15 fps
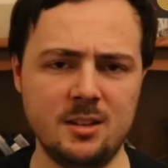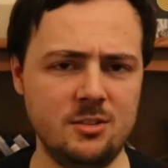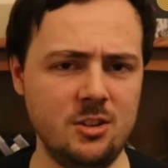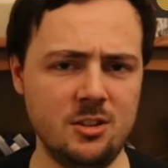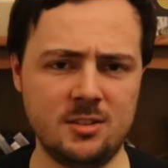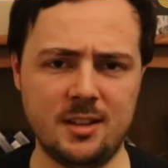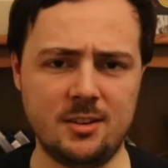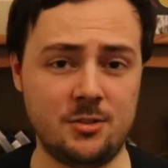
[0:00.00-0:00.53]

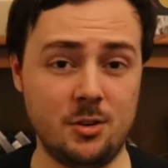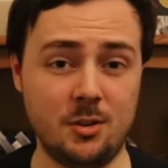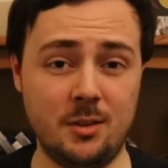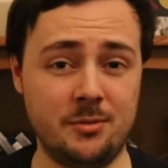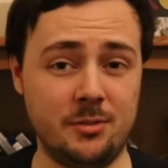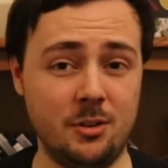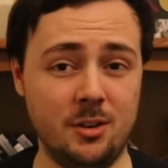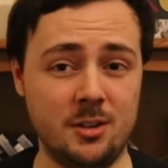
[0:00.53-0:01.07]
Just a truly
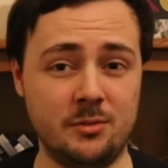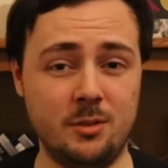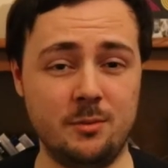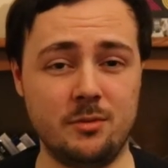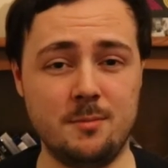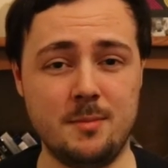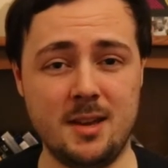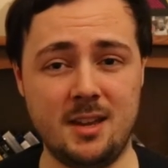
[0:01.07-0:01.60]
flawless film
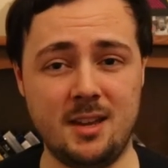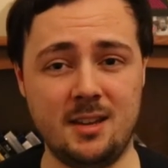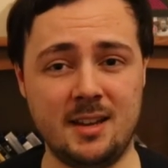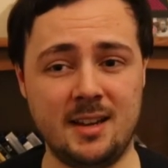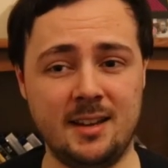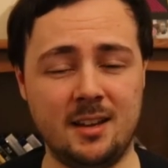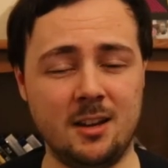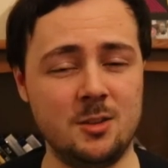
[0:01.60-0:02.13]
for me,
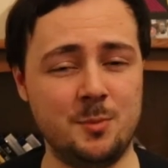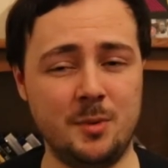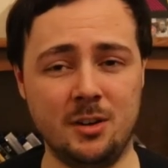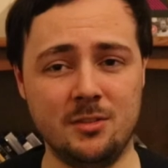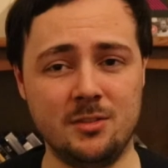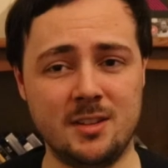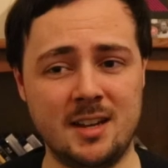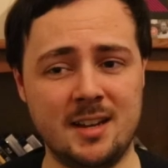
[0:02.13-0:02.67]
and it goes
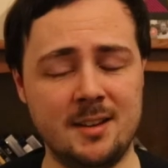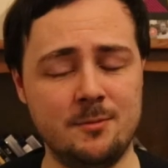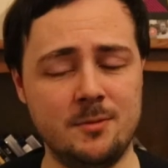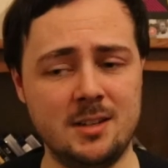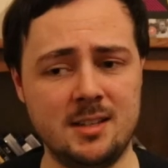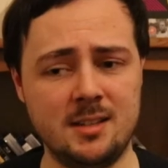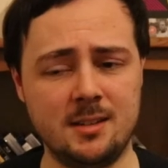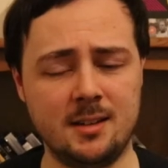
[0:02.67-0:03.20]
beyond that. It
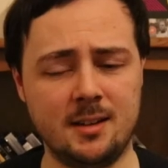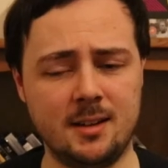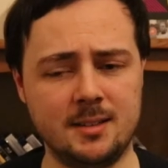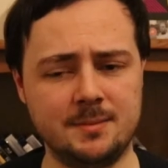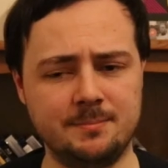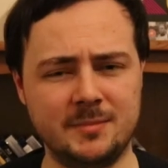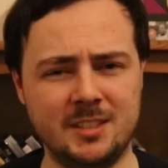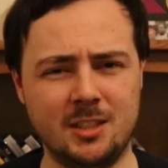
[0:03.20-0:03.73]
really,
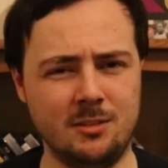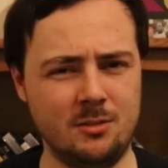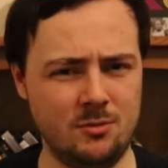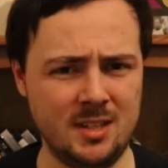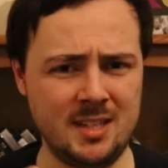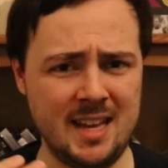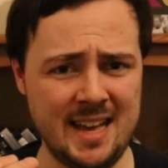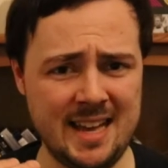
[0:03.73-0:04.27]
you know, it
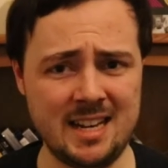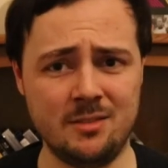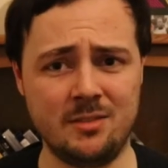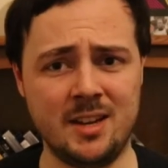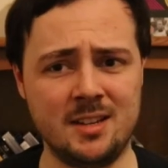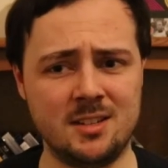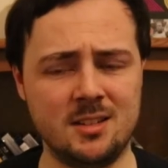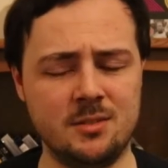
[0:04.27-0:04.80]
really
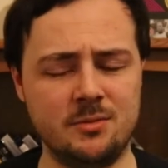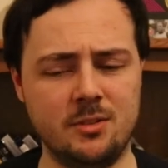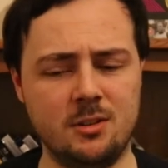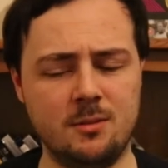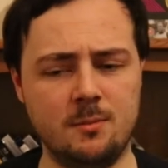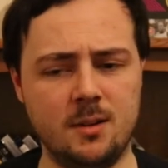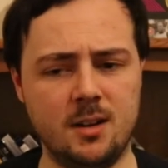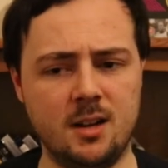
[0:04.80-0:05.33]
elevates this
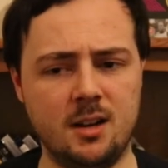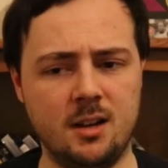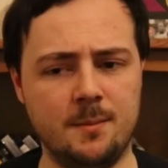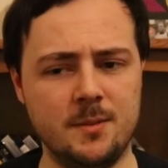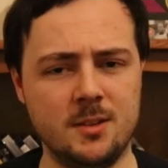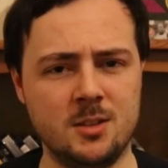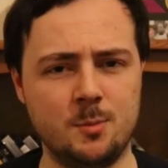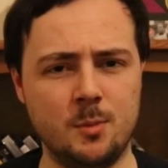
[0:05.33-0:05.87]
film.
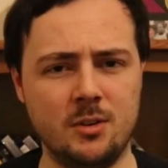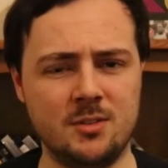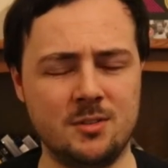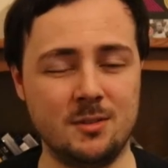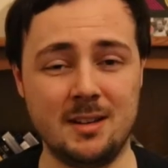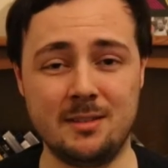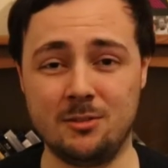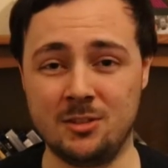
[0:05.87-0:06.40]
The
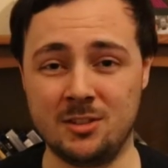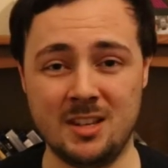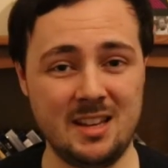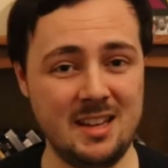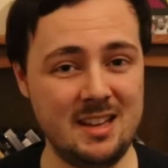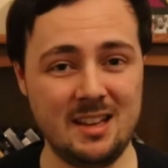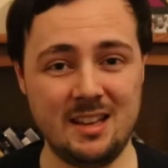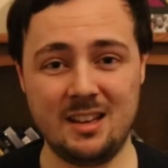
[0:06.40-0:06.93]
spiritual levels
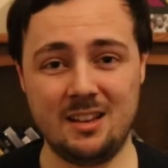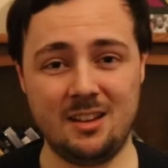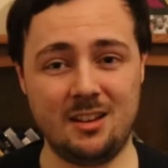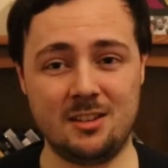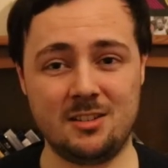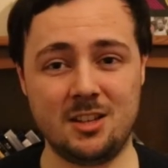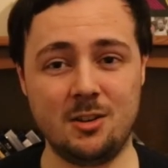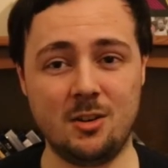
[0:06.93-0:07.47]

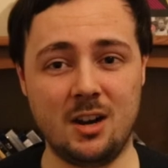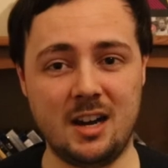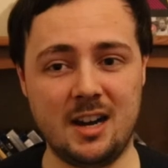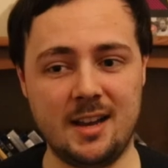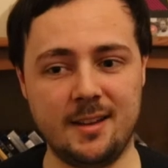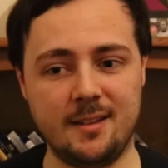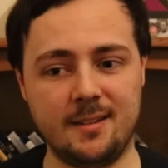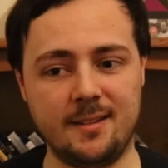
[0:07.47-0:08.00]
are so
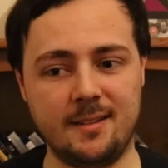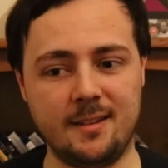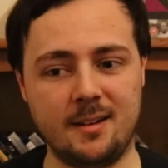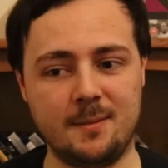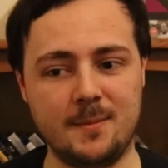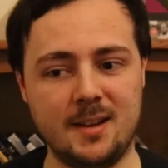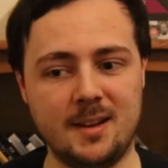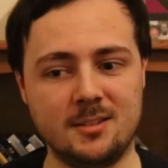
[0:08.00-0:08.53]
high,
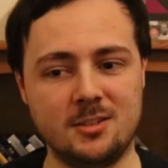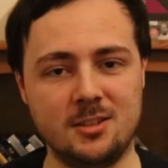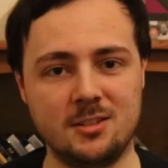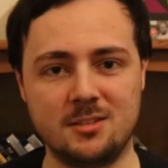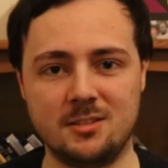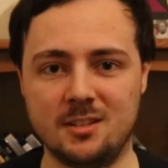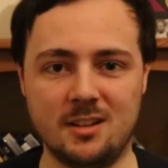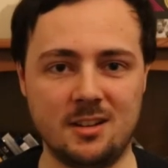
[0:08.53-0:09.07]
and
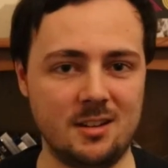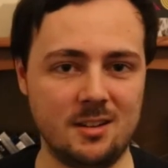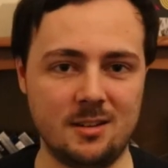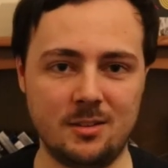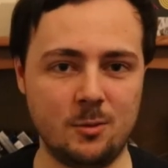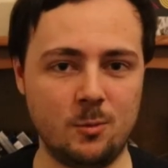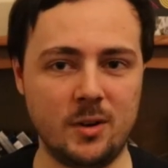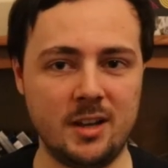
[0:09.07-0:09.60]
just
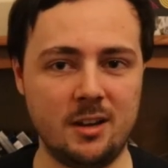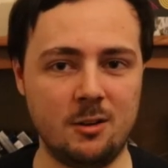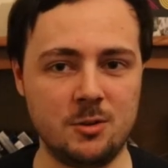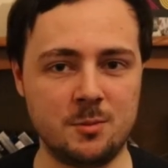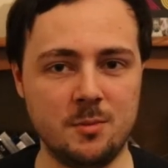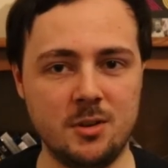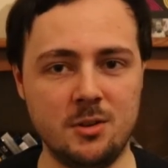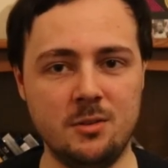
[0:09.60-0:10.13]
the way I
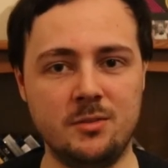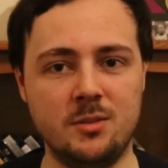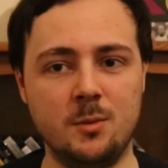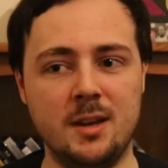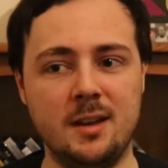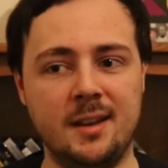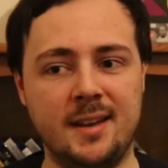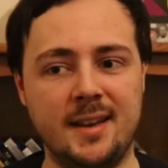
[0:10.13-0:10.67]
was moved, the
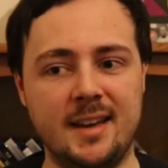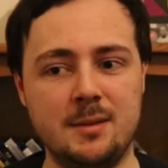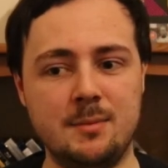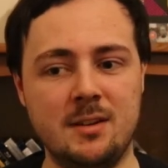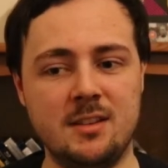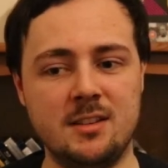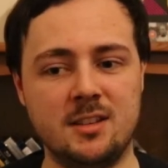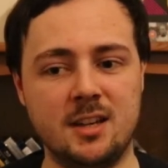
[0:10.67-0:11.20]
way I cared
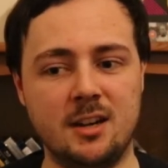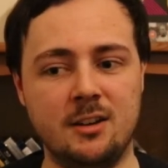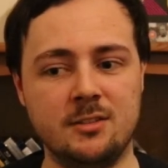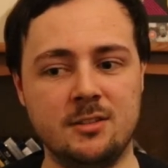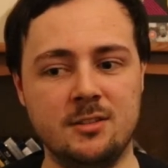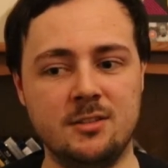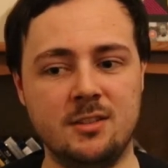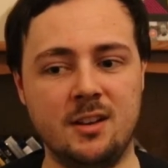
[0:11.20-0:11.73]
about these
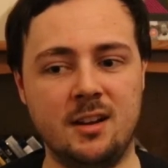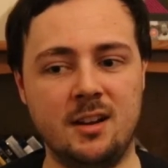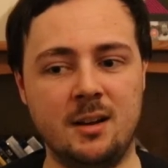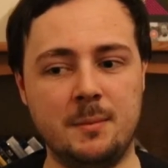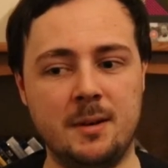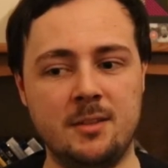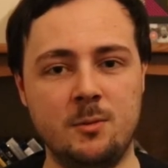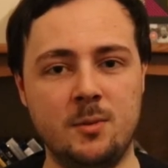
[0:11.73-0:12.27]
characters,
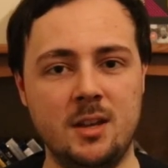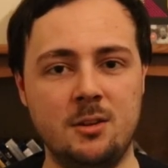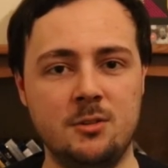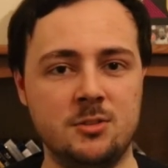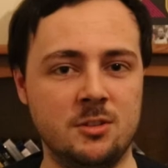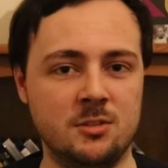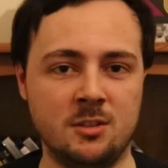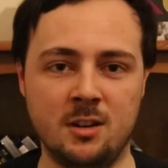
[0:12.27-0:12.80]
and the way I
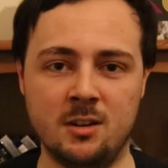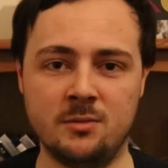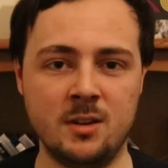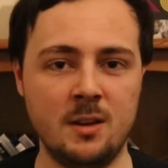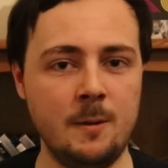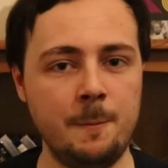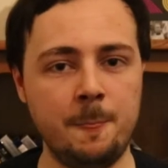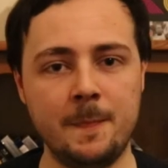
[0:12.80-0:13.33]
was just kind of
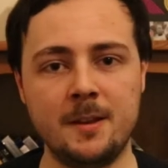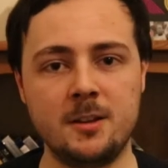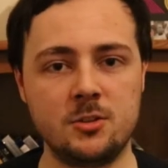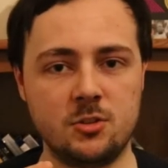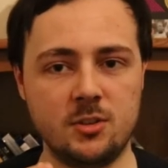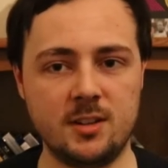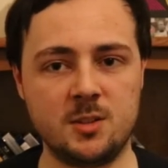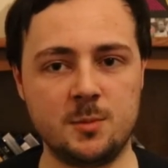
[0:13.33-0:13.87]

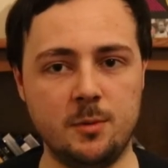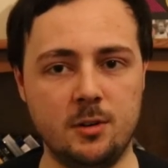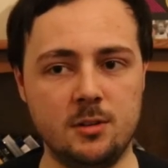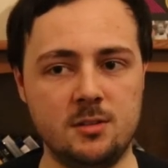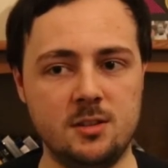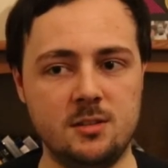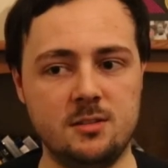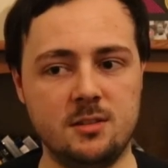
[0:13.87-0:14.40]

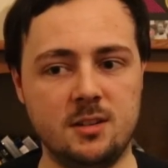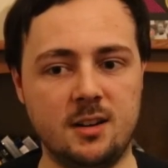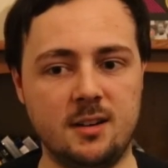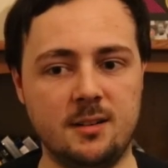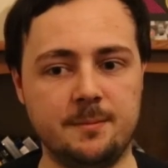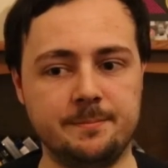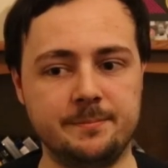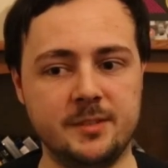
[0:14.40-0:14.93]
transported,
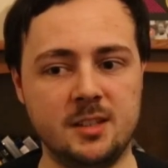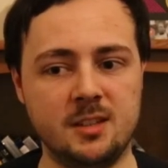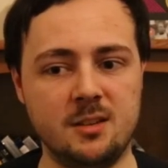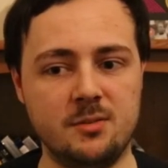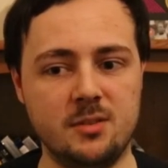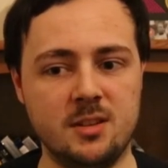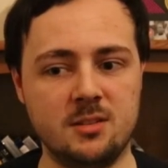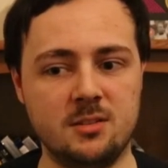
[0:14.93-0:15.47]
you know,
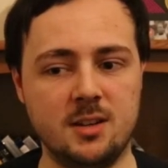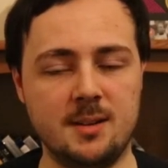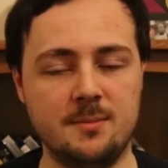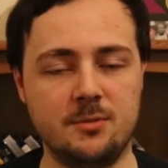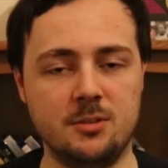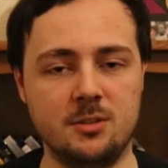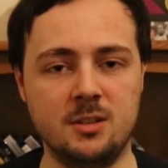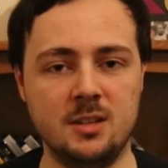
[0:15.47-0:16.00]
for this time,